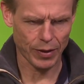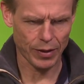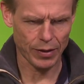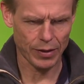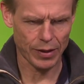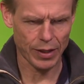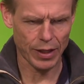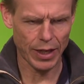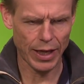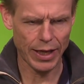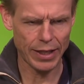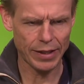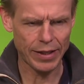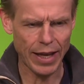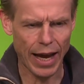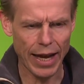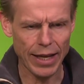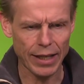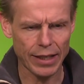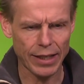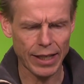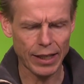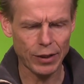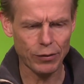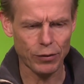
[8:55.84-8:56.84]
the entire
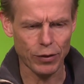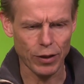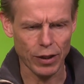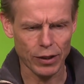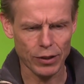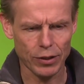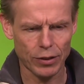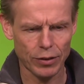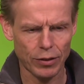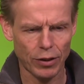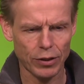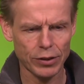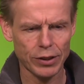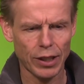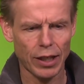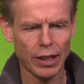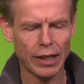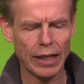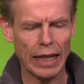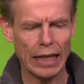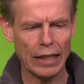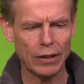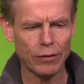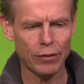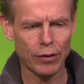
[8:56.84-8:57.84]
network. So those are
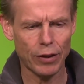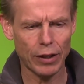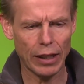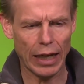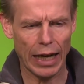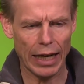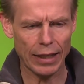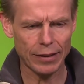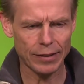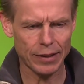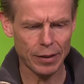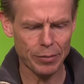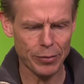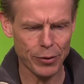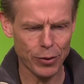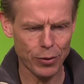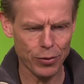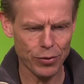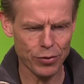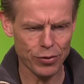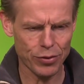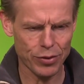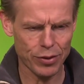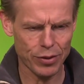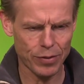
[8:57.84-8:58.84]
network
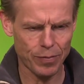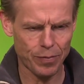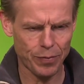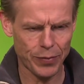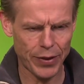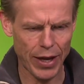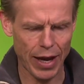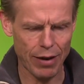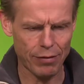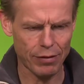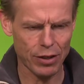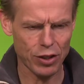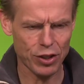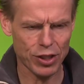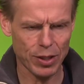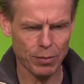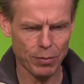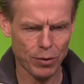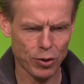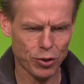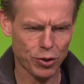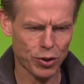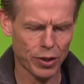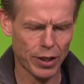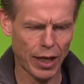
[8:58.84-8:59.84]
attributes, the average
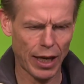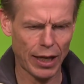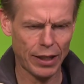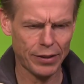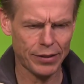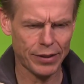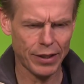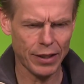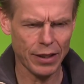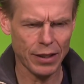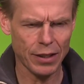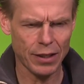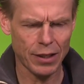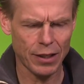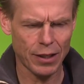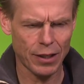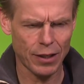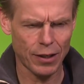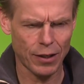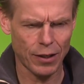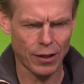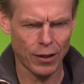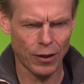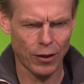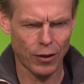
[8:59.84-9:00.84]
emotionality,
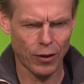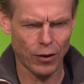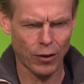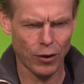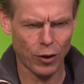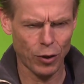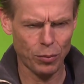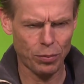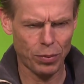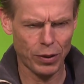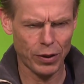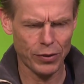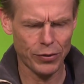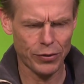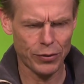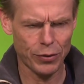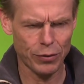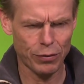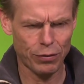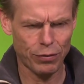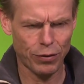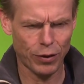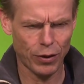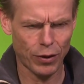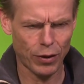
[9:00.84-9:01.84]

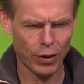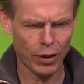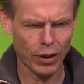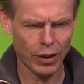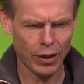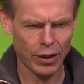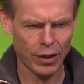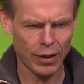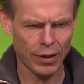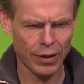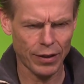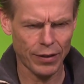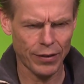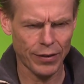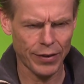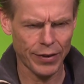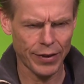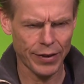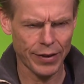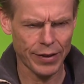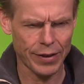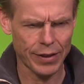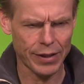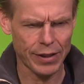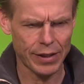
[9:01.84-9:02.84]
0.24.
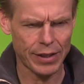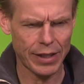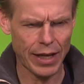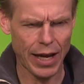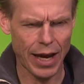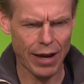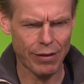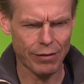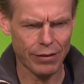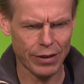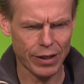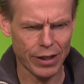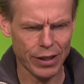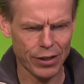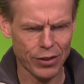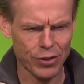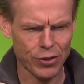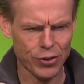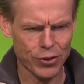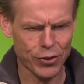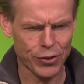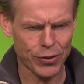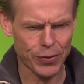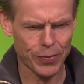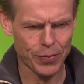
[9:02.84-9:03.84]
The
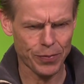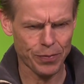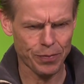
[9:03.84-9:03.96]
average